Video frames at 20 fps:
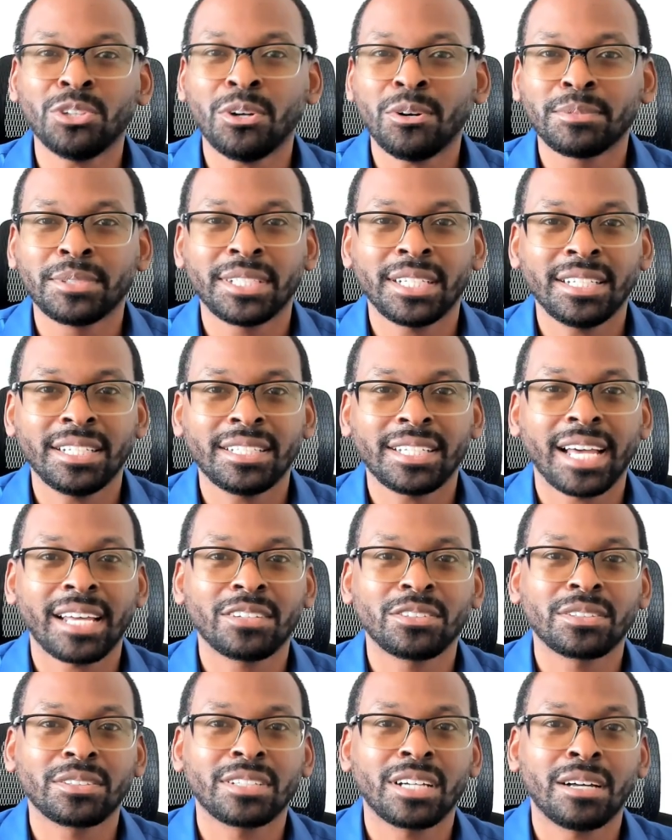up to the
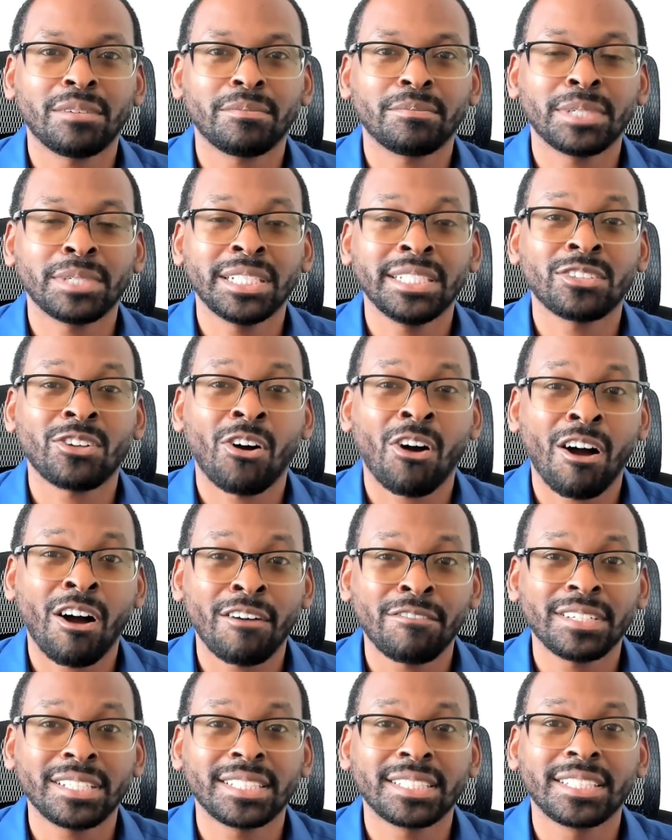title company's
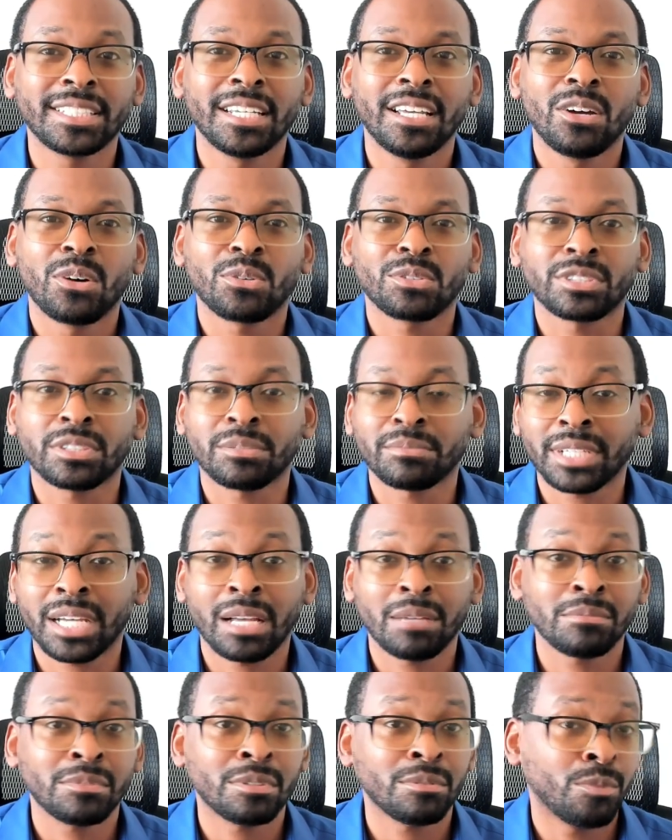office, or
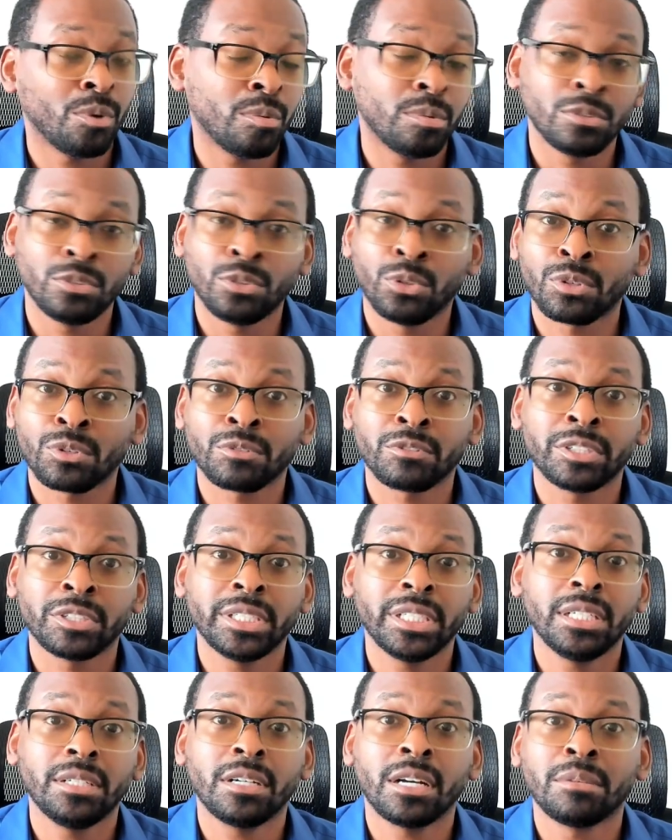sometimes a mobile
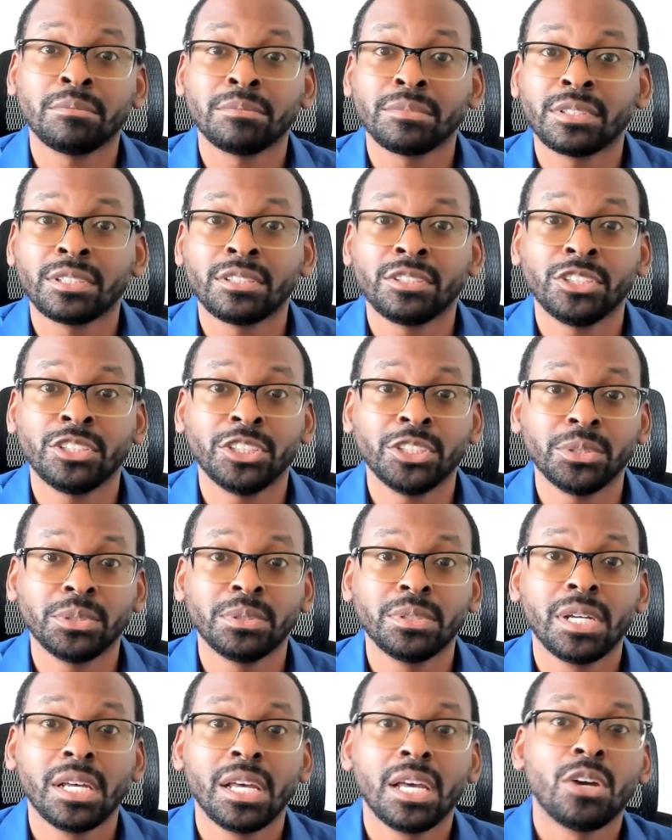notary comes to
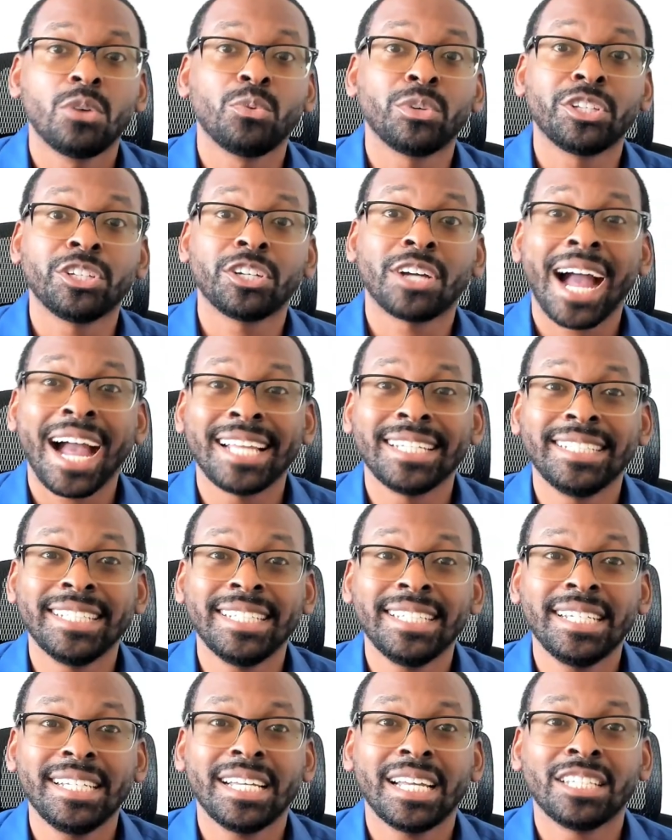you with your
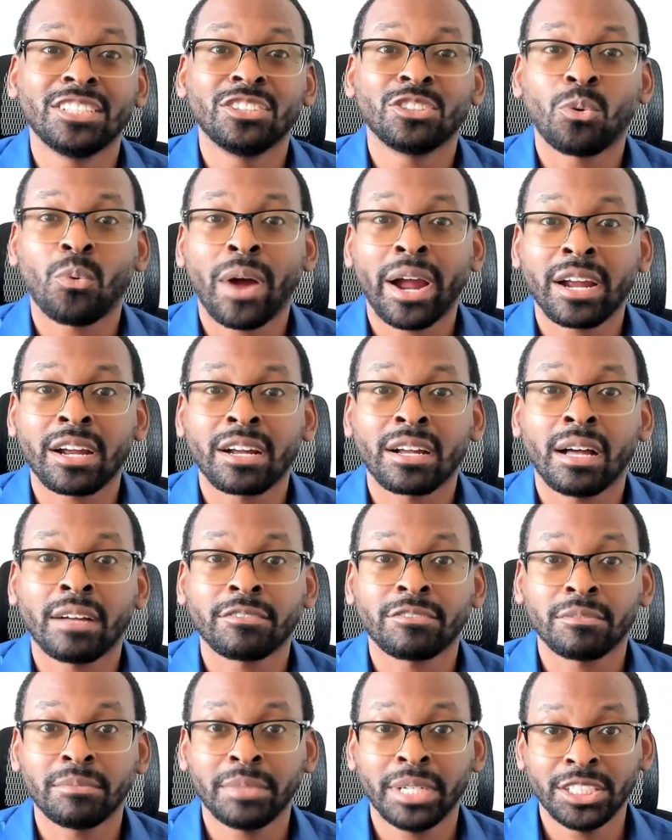ID and your wire
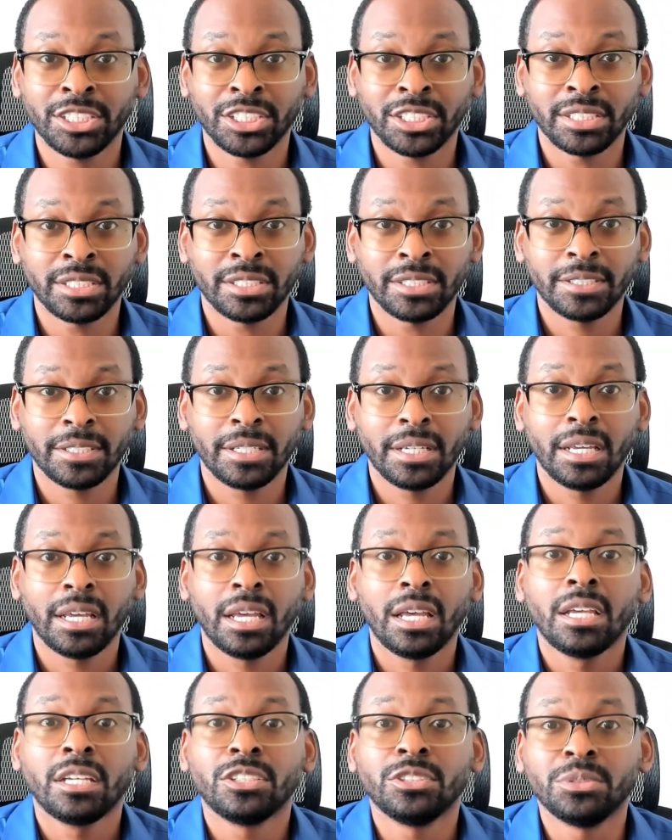confirmation.
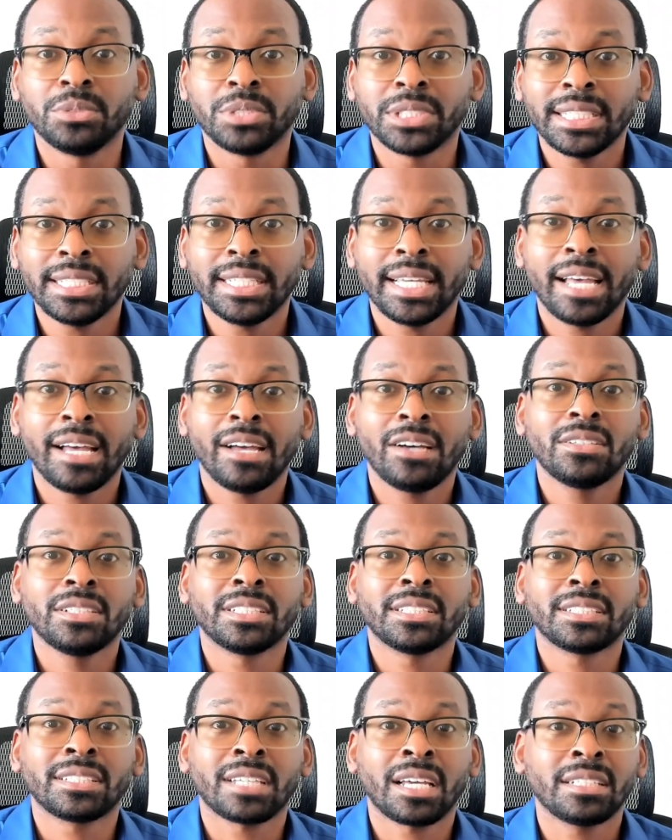You sit down
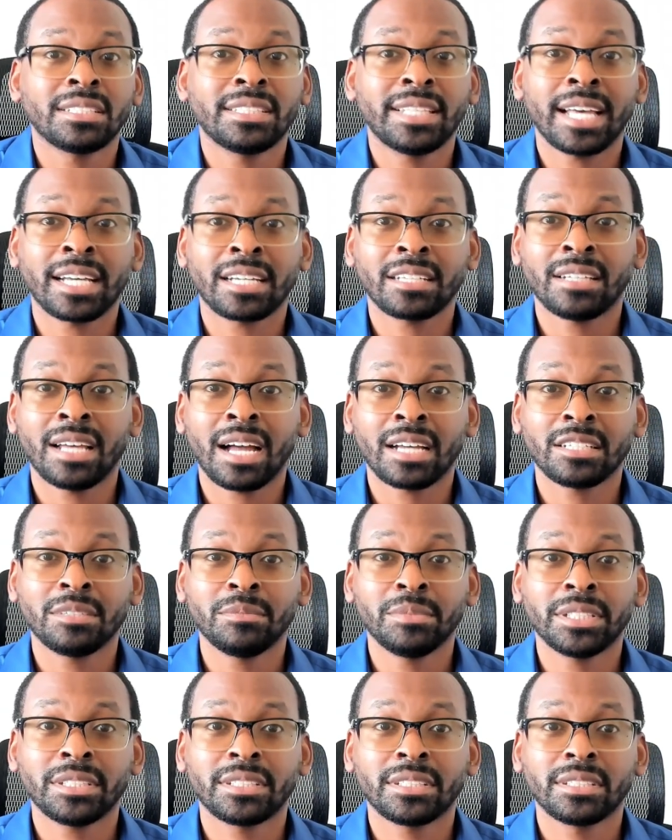and sign a stack of
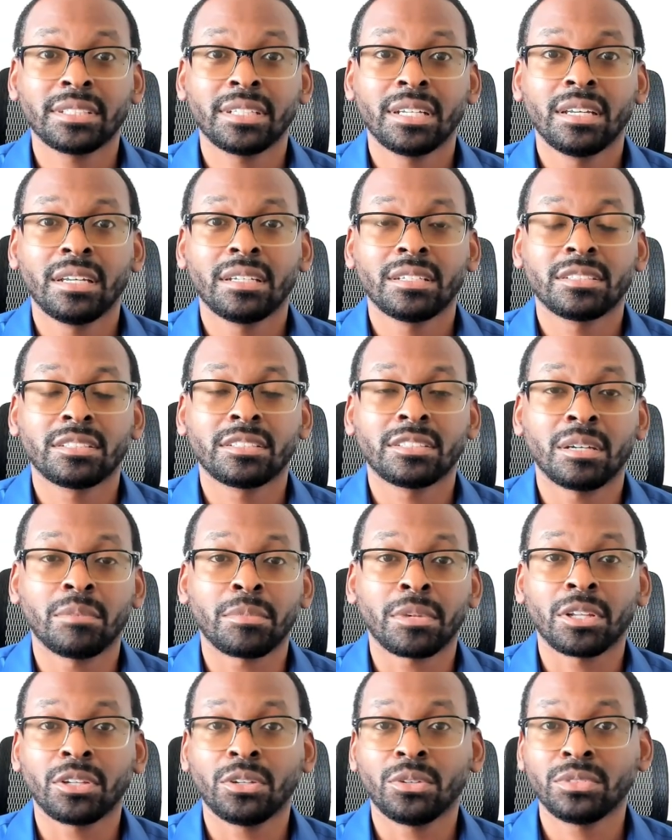documents.
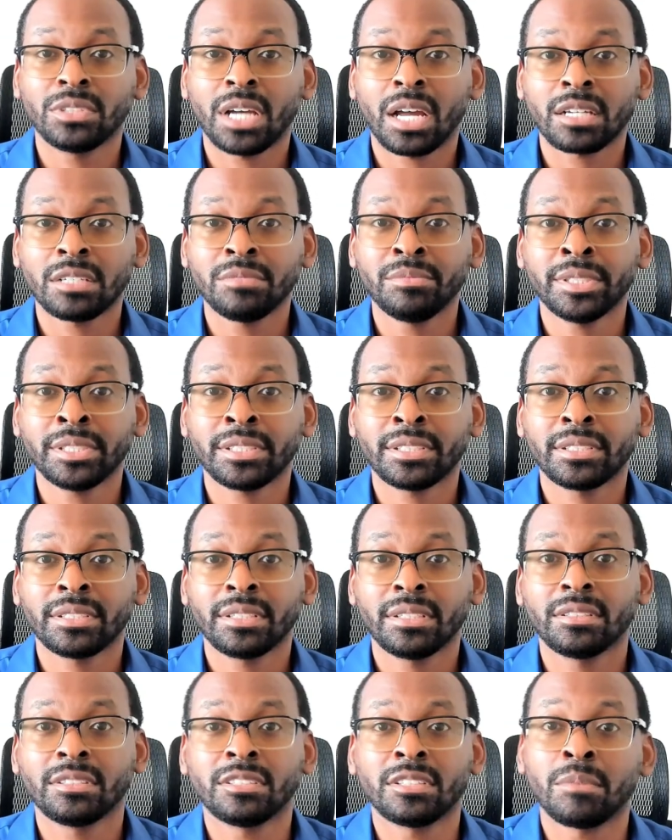Some are loan documents,
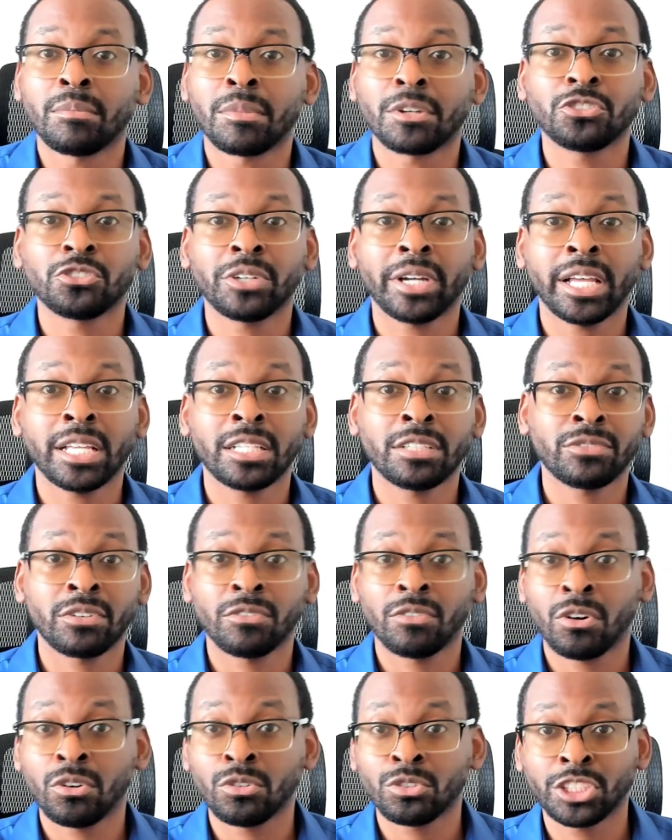some are transfer
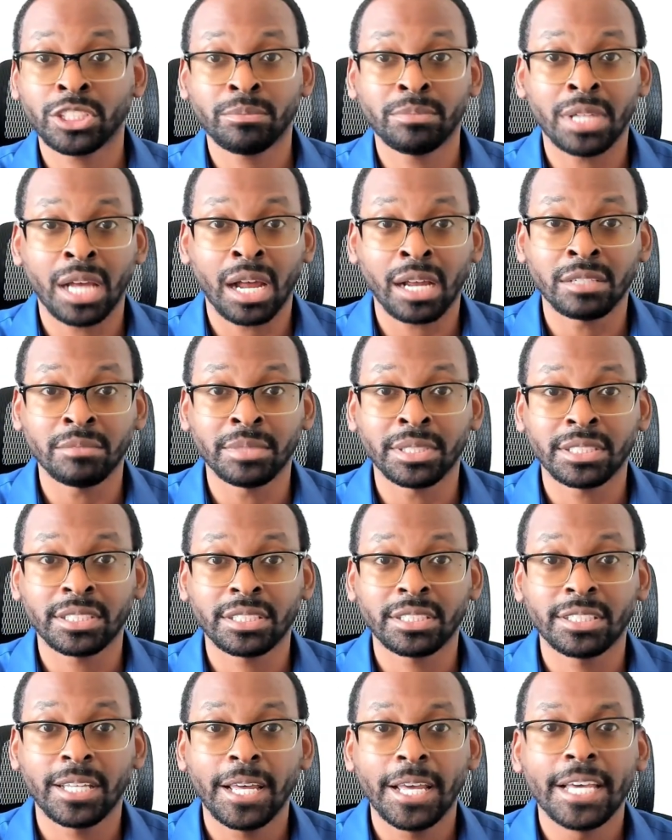of ownership
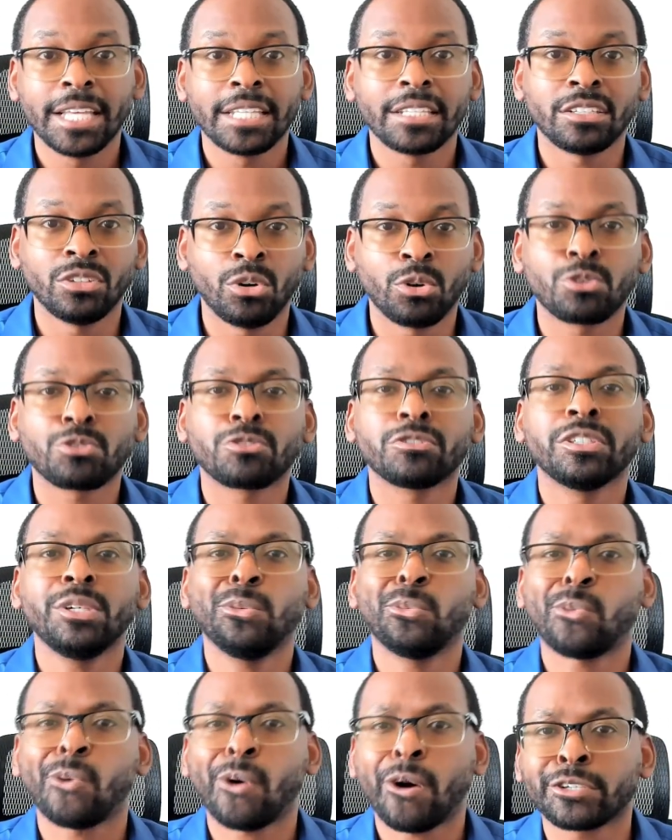documents. The notary
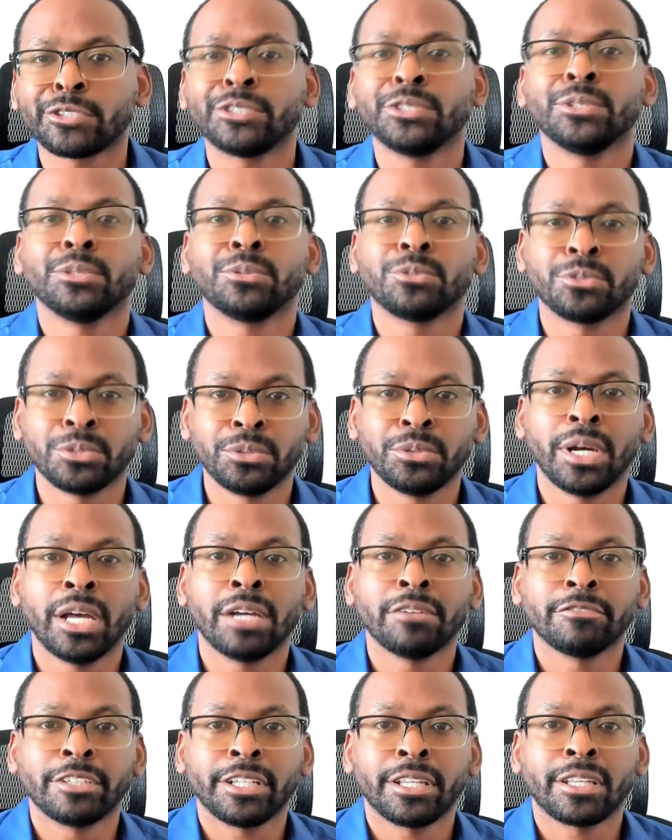walks you through
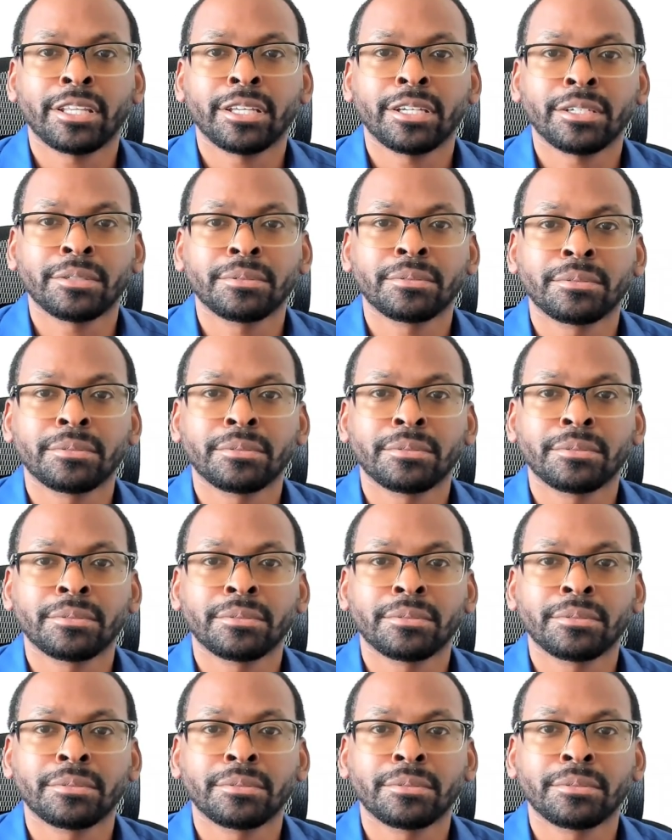everything.